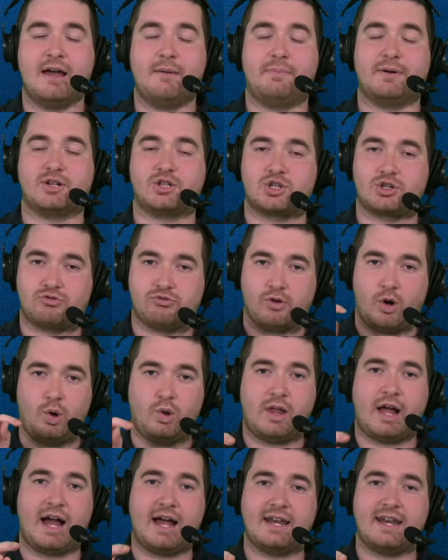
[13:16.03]
But
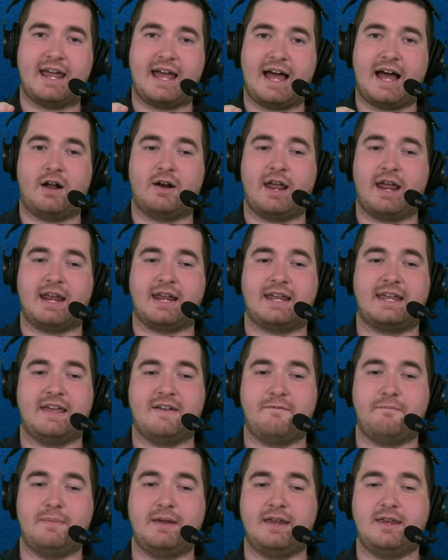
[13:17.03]
scroll on down and
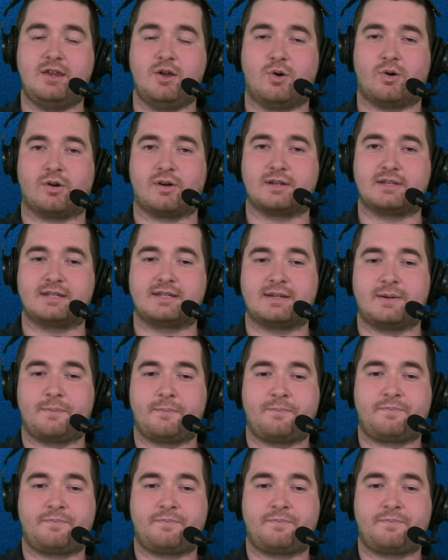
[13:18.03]
give me yours.